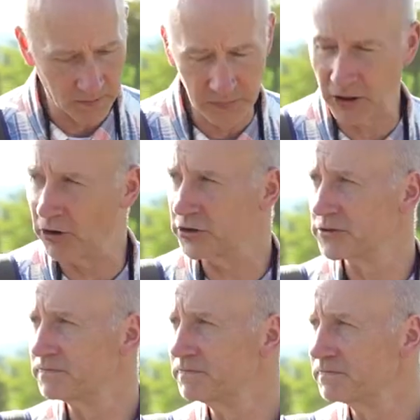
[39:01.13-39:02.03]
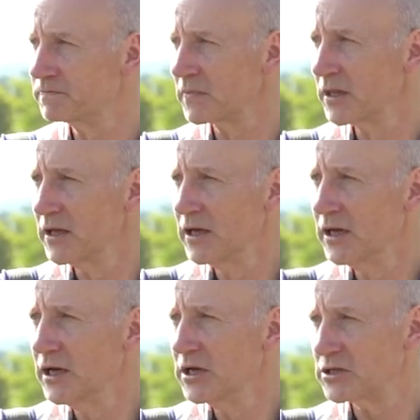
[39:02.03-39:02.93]
beyond.
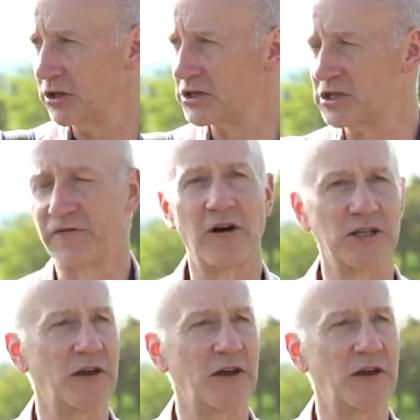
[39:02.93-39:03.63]
So this is a very